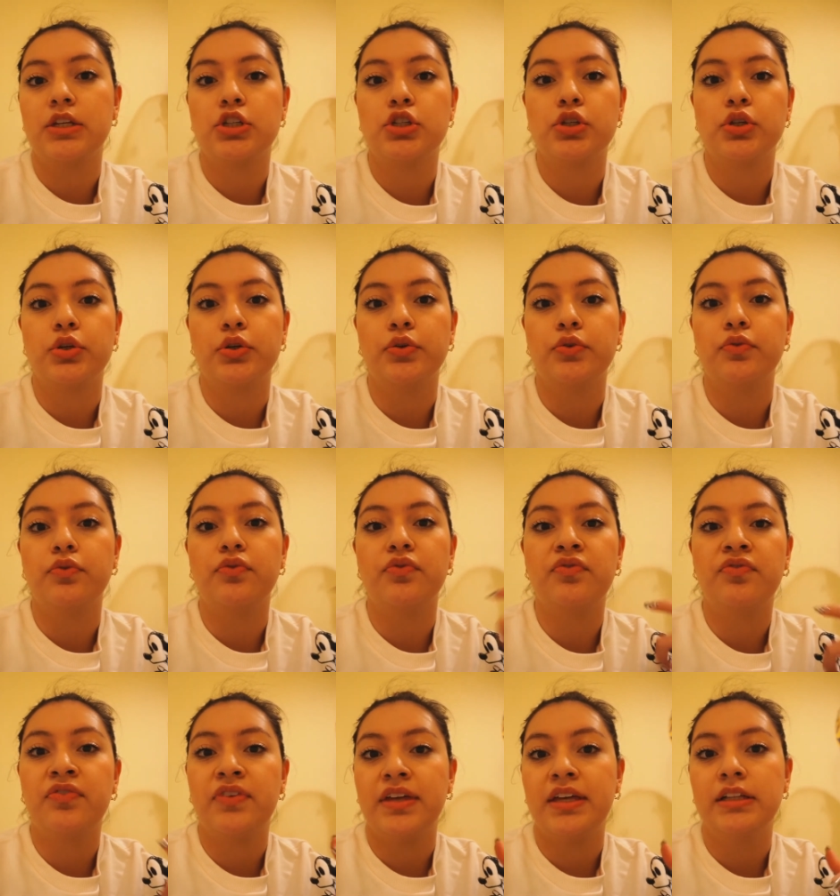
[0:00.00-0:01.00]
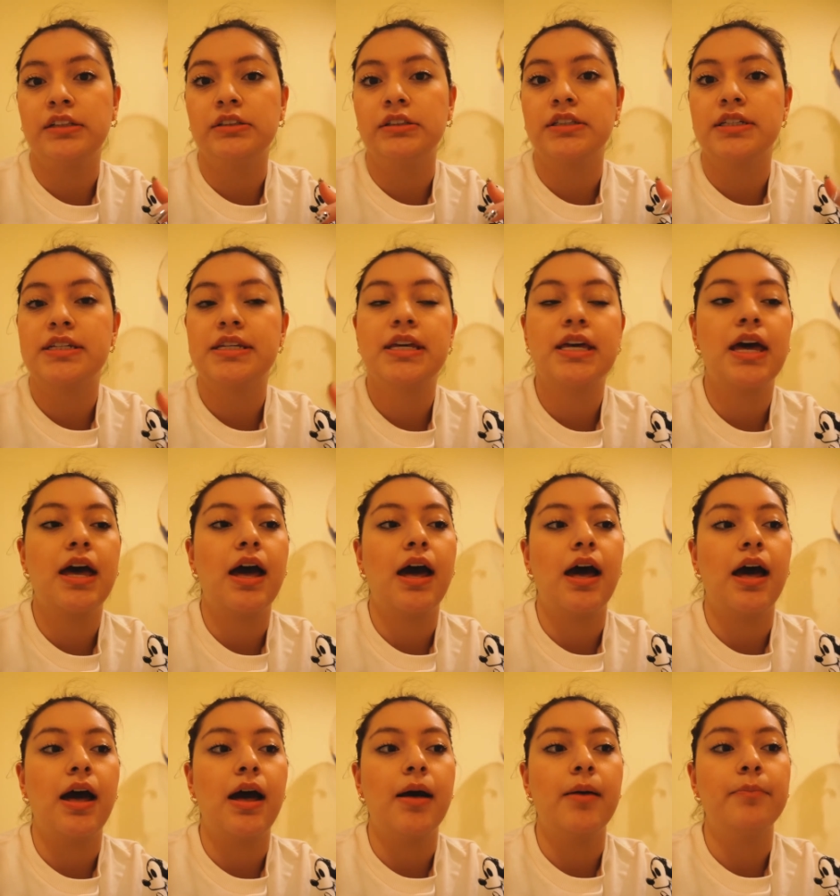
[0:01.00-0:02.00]
to fill
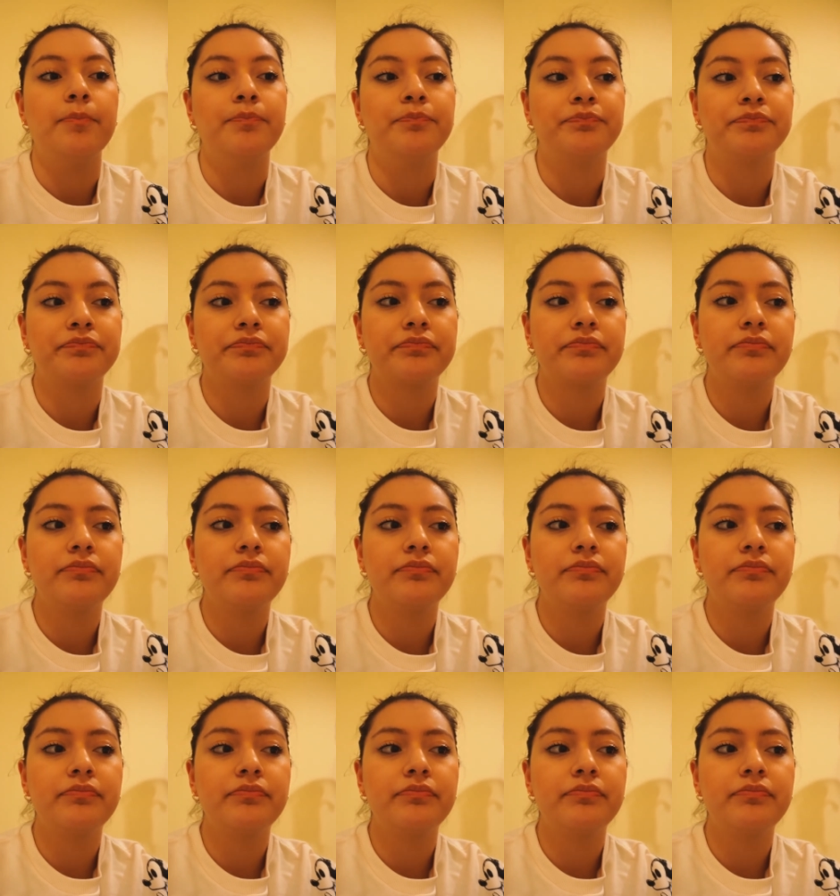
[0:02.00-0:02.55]
um,